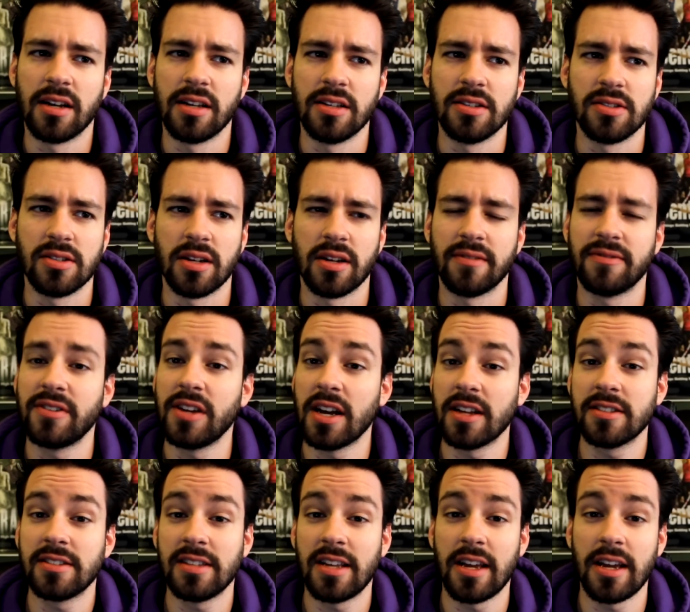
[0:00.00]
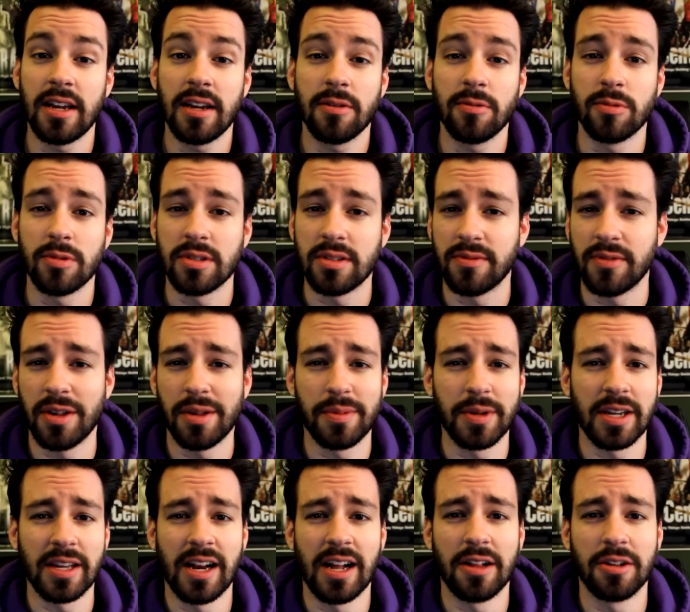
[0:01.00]
his uh, fiance was
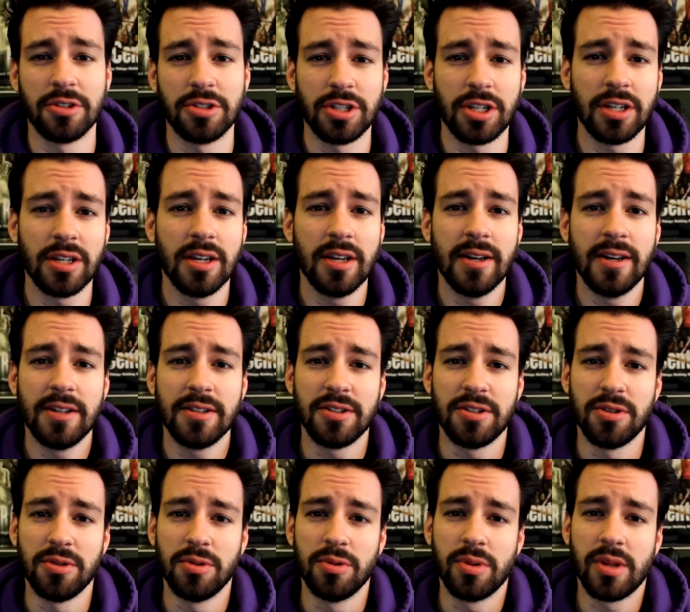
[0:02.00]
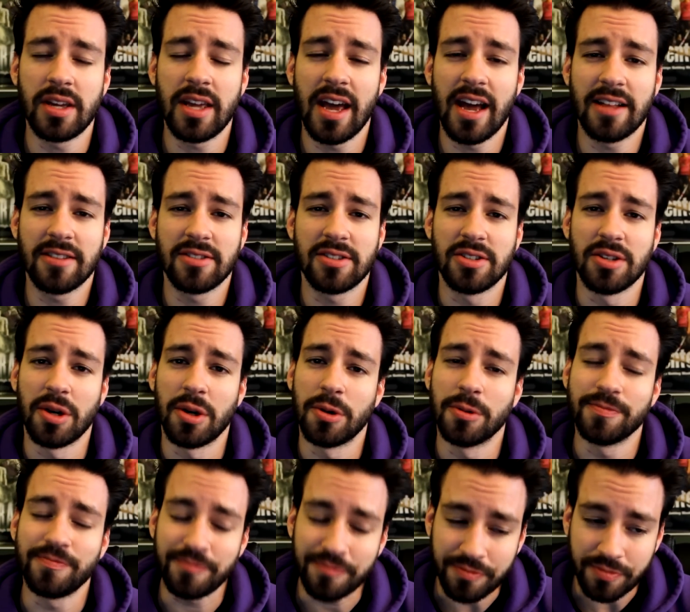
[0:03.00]
developing an allergy to the cat,
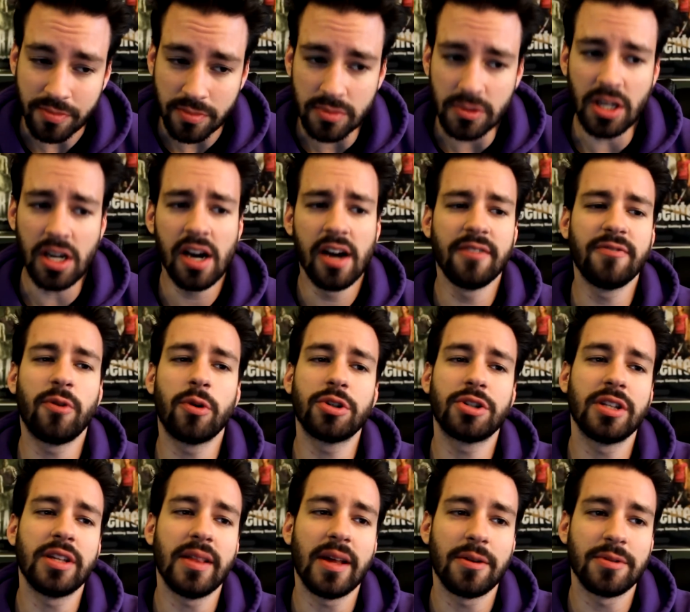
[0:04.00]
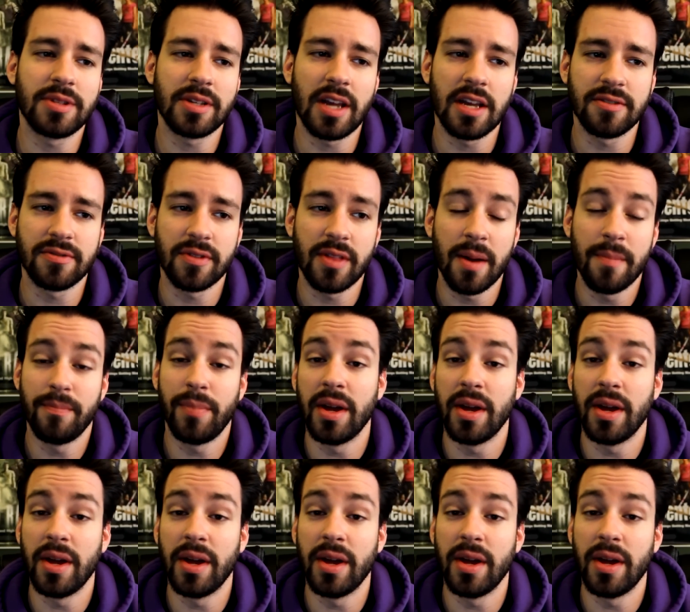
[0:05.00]
so unfortunately that was the case for them.